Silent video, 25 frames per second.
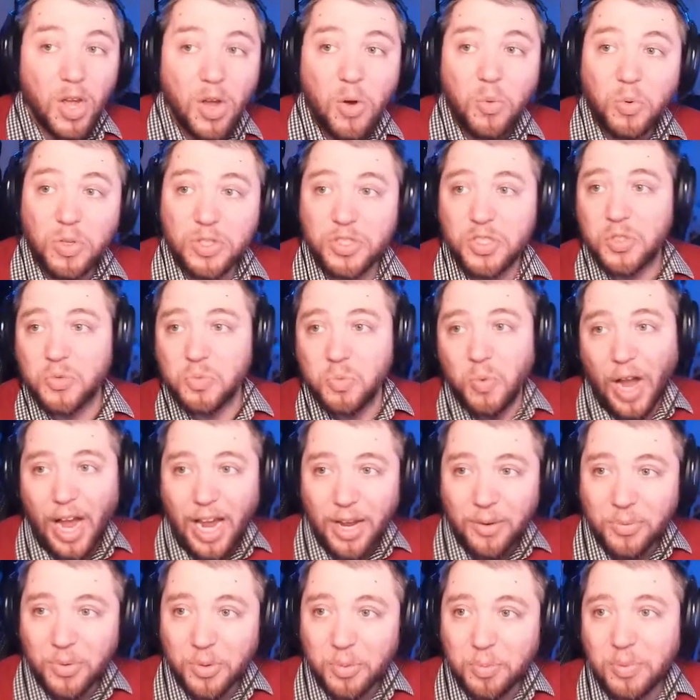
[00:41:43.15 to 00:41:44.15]
which is
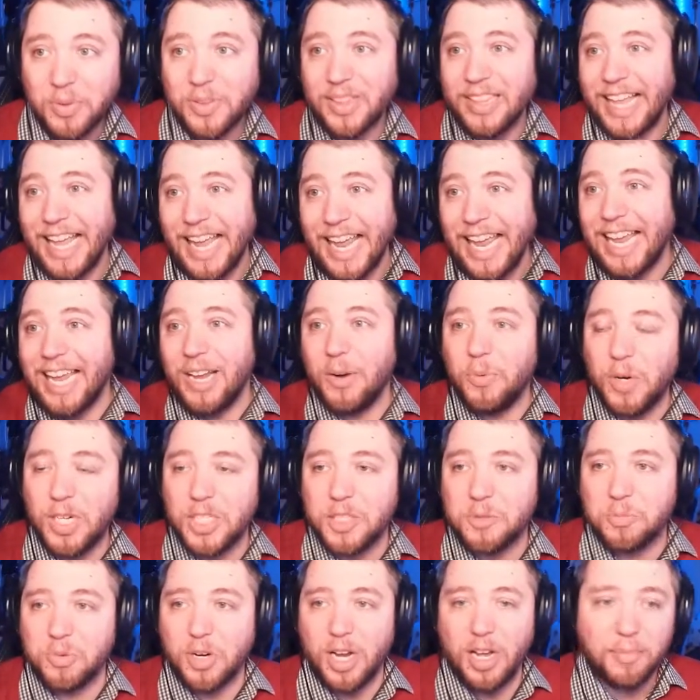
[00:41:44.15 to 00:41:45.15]
why we're playing
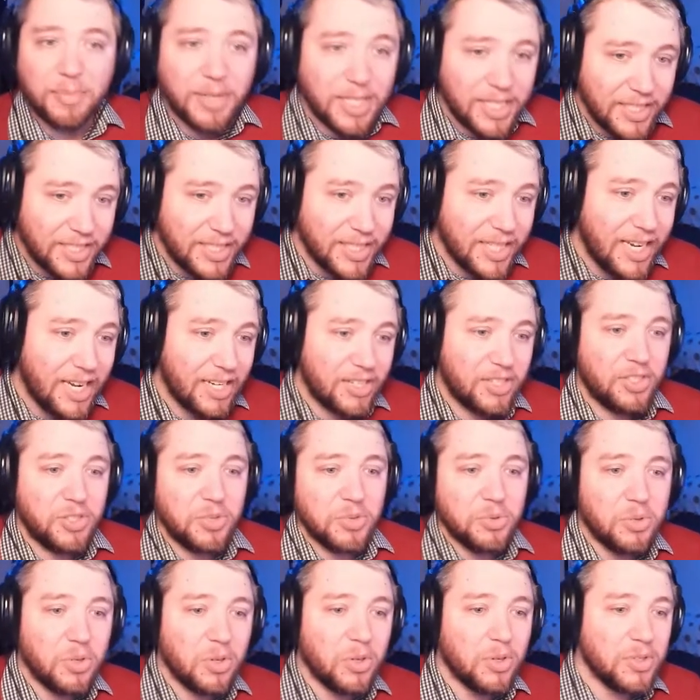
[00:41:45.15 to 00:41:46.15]
West Brom, because he got
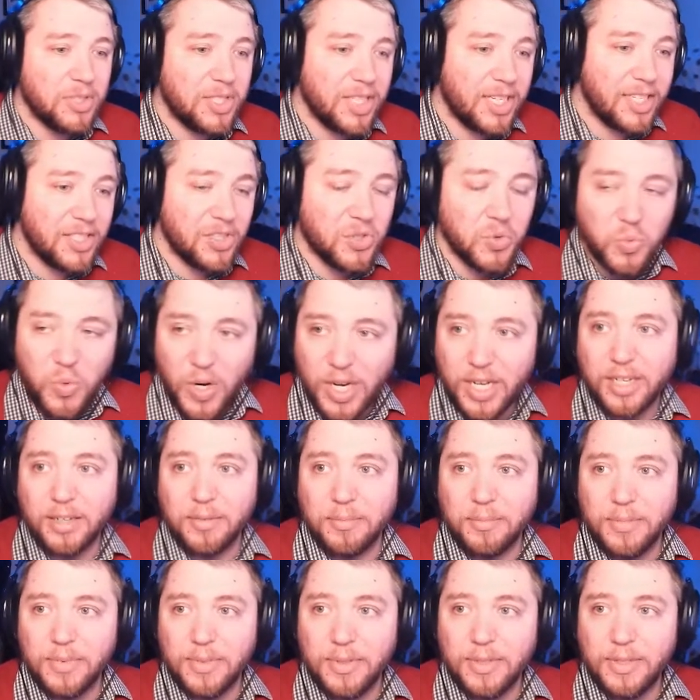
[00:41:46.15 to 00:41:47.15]
2 goals against Wickham.